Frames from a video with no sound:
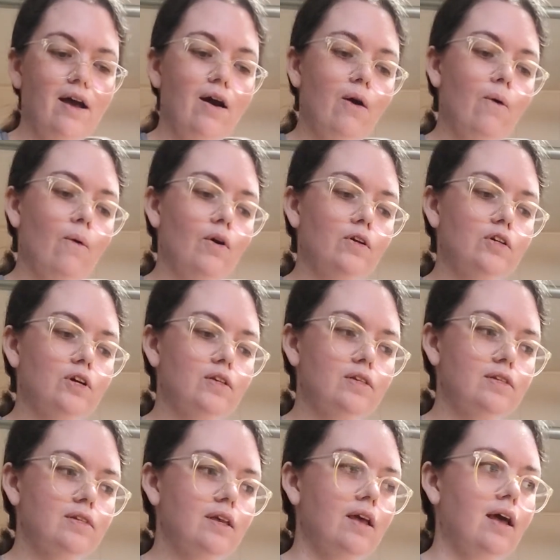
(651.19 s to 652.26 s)
or
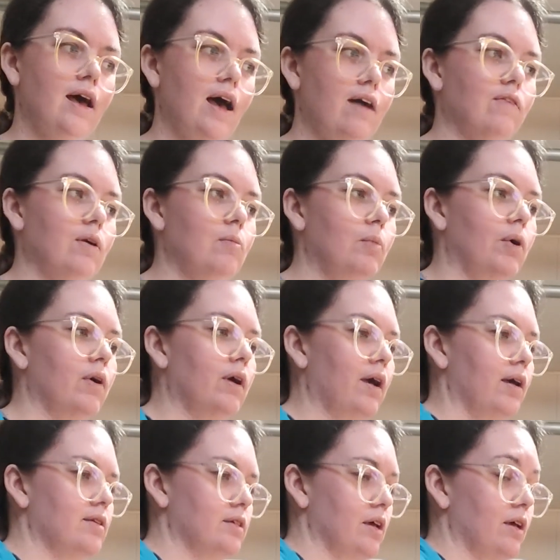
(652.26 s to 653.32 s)
just every book
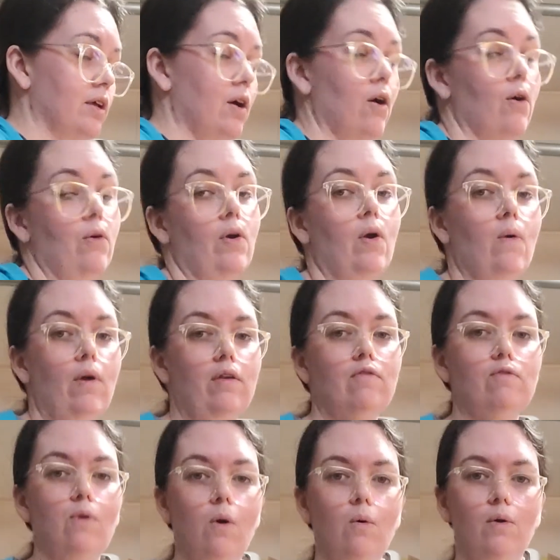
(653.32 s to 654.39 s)
as I go going
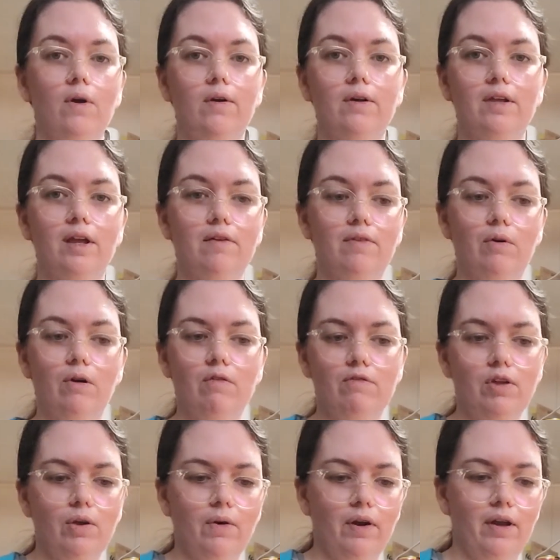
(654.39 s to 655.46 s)
forward, give a
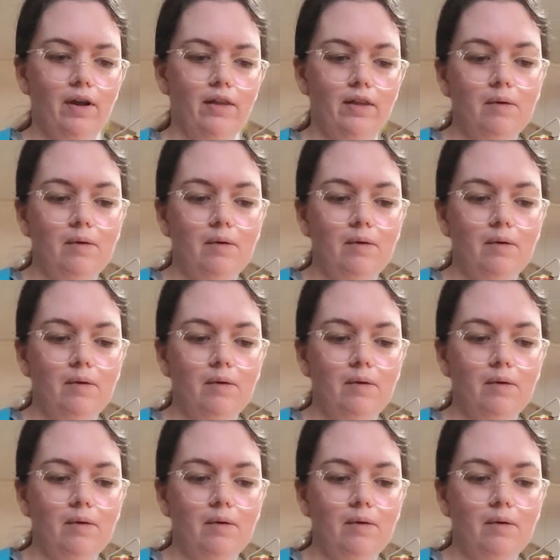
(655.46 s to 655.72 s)
review on it.